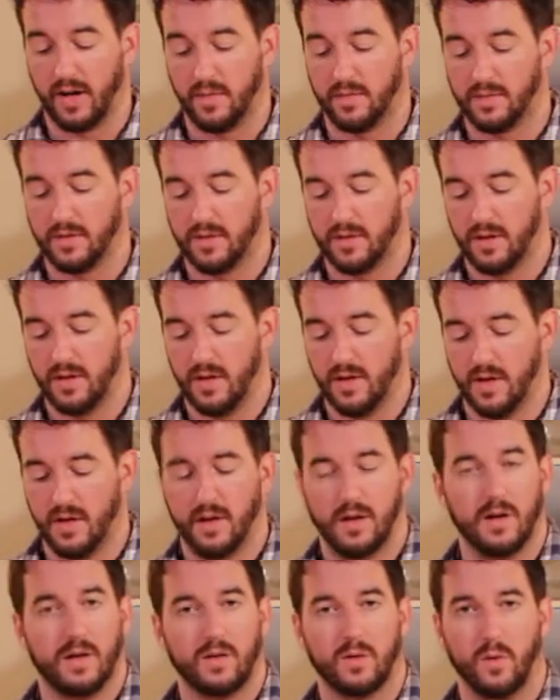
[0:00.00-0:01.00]
cups,
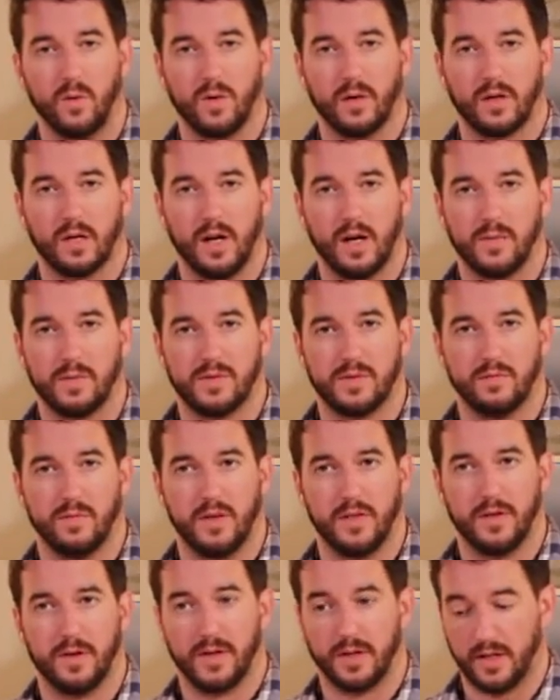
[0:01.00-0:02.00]
quarter cups,
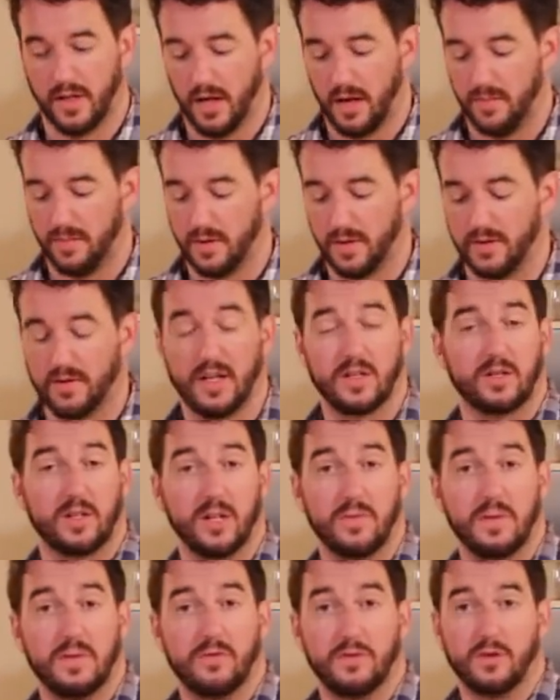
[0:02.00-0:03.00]
1/3 cup. That's
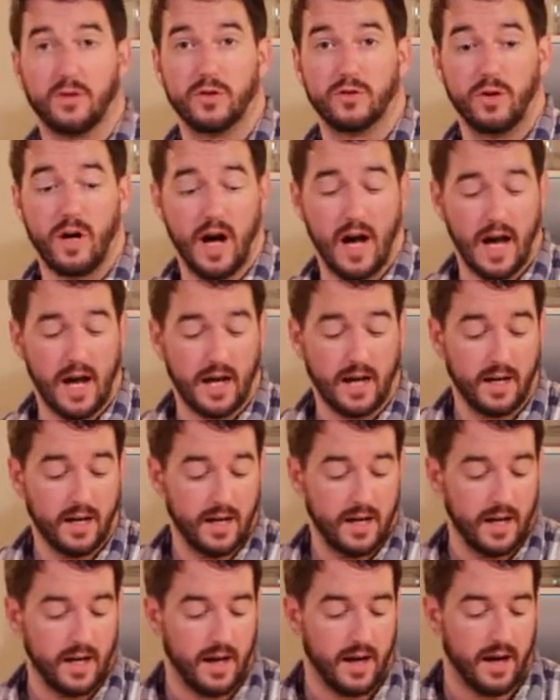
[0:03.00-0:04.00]
going to be for dry.
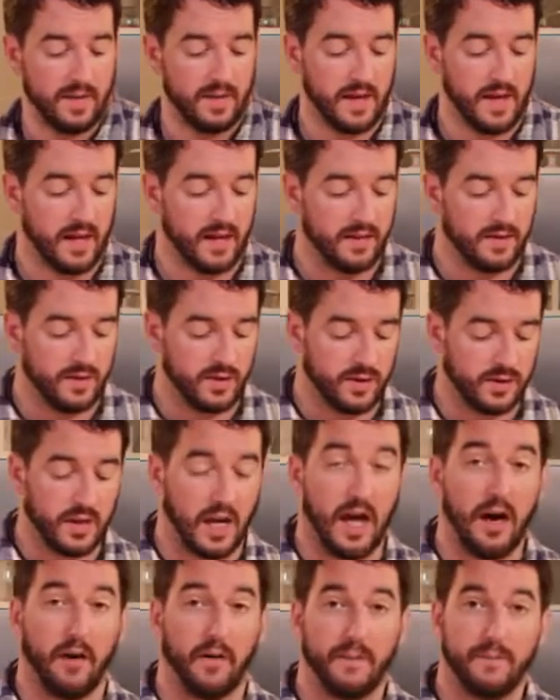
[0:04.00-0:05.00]
And then the
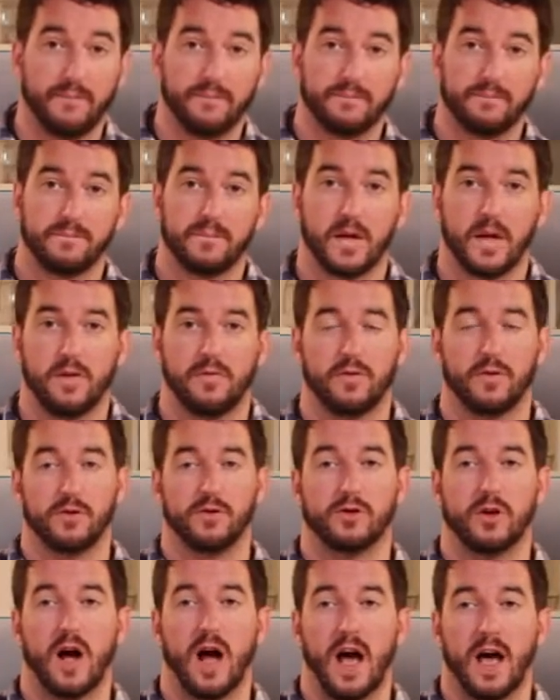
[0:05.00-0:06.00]
scale for
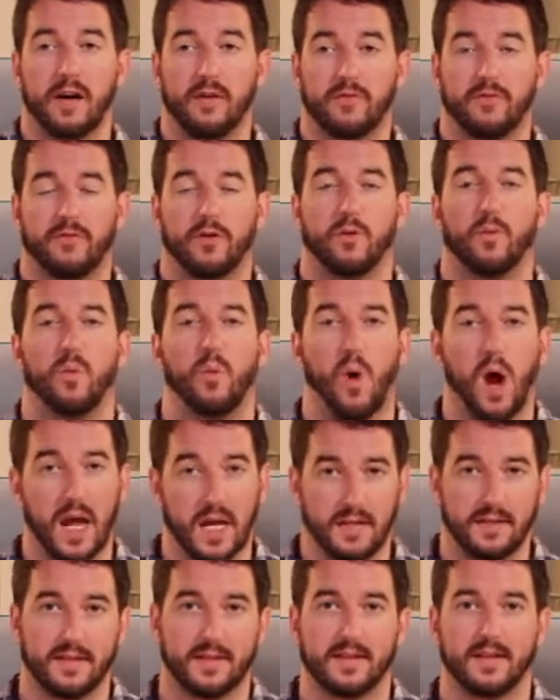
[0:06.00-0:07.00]
dry for
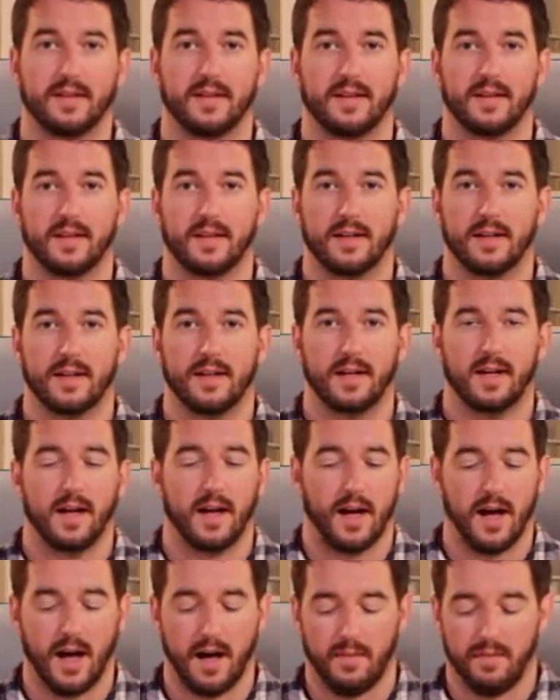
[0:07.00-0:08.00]
weight.
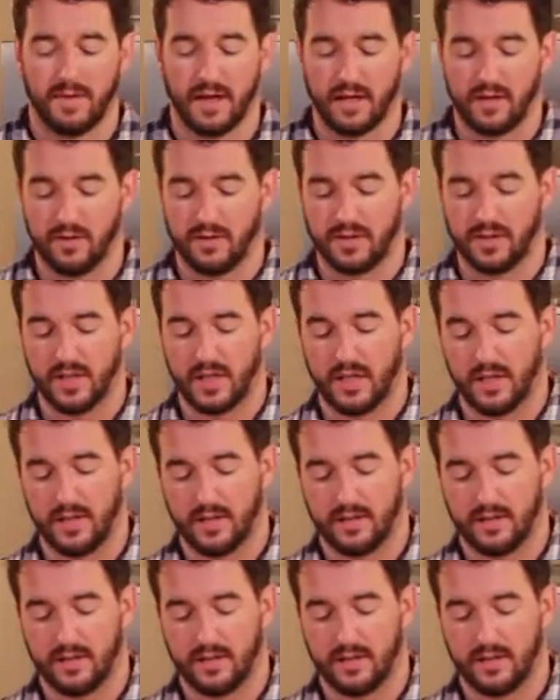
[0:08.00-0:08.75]
Then you see